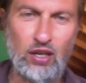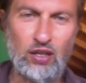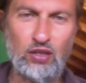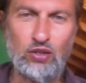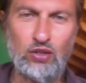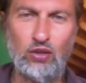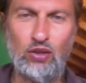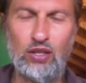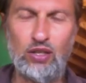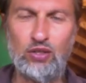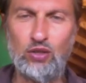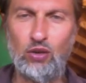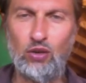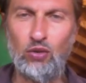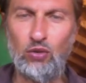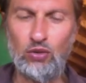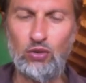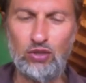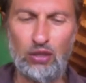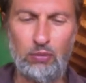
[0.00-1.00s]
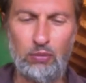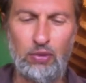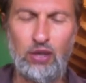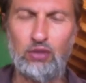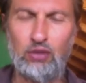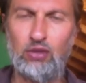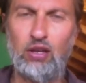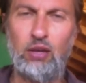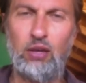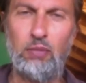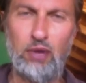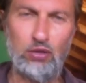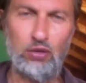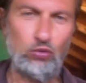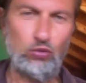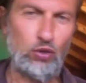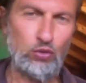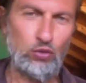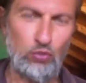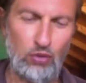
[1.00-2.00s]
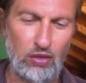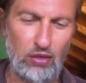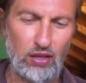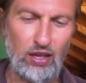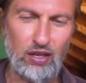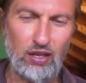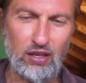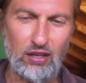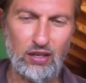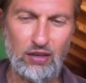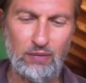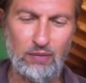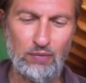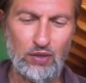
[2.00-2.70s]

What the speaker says: So it's always about what we think.